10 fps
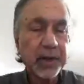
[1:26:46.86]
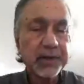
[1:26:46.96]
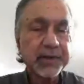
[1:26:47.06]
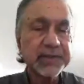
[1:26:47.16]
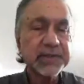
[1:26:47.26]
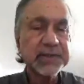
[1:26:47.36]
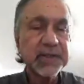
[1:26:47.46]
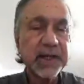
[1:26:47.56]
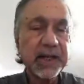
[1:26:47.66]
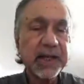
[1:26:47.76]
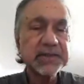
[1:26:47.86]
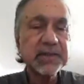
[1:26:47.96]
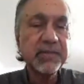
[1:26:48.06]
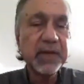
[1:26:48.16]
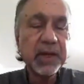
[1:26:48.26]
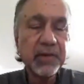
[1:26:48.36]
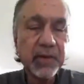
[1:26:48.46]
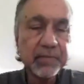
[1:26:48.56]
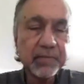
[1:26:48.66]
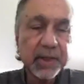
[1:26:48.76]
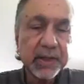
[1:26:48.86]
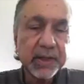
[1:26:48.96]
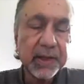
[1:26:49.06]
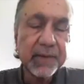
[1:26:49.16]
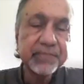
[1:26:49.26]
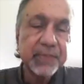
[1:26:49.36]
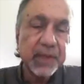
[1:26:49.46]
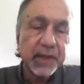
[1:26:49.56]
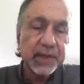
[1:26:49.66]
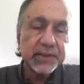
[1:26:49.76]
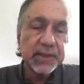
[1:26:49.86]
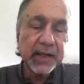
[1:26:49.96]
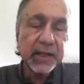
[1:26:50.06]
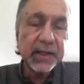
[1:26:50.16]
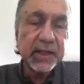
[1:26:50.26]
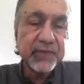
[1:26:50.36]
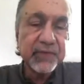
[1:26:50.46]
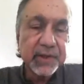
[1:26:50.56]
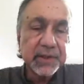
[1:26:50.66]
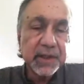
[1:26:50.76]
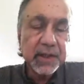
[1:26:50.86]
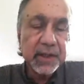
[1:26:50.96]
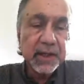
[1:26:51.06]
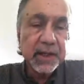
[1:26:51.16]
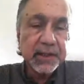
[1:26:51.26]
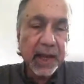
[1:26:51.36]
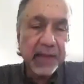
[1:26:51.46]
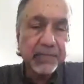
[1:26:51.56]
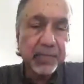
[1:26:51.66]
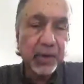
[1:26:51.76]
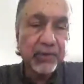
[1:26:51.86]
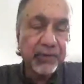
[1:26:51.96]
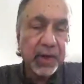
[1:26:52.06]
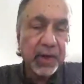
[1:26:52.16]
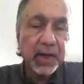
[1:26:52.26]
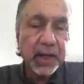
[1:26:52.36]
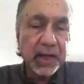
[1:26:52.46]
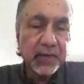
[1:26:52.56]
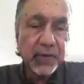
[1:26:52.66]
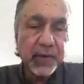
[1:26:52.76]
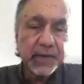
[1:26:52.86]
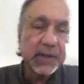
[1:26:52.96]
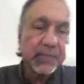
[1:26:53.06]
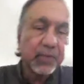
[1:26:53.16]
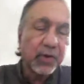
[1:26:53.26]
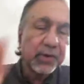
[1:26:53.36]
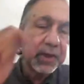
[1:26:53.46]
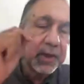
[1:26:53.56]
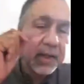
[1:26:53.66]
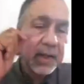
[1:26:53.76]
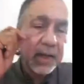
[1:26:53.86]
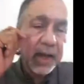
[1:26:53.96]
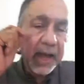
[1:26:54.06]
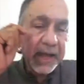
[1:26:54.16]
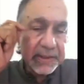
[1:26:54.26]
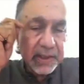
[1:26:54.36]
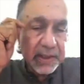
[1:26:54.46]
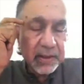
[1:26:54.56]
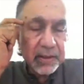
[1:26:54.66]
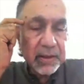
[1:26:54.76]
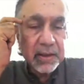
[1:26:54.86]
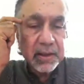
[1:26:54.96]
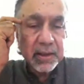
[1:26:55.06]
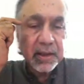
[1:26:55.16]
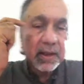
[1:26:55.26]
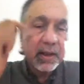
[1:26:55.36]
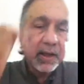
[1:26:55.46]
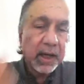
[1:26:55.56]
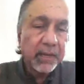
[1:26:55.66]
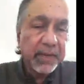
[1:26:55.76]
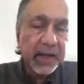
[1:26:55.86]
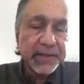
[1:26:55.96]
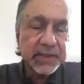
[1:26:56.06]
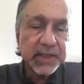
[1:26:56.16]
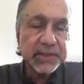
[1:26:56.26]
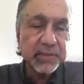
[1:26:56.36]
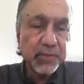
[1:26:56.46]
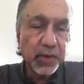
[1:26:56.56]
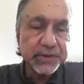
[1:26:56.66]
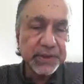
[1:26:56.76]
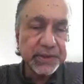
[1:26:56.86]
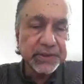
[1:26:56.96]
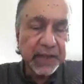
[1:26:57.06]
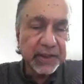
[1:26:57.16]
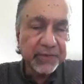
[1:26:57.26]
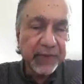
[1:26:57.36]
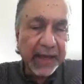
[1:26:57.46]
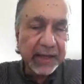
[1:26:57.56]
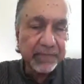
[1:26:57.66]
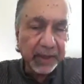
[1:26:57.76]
not necessarily a similar one, but slightly different type of influence upon another urbanization process, that of Alipi?